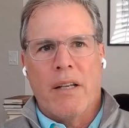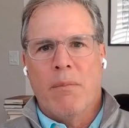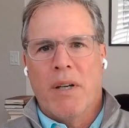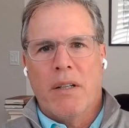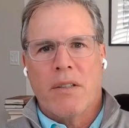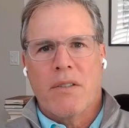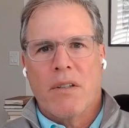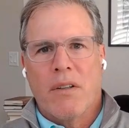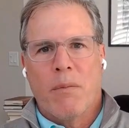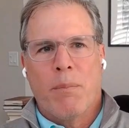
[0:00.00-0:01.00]
minutes
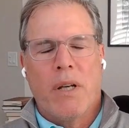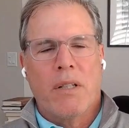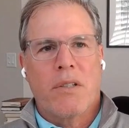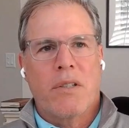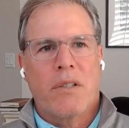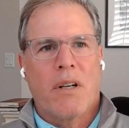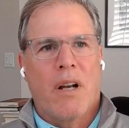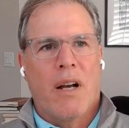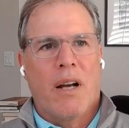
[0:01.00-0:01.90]
on the pitch.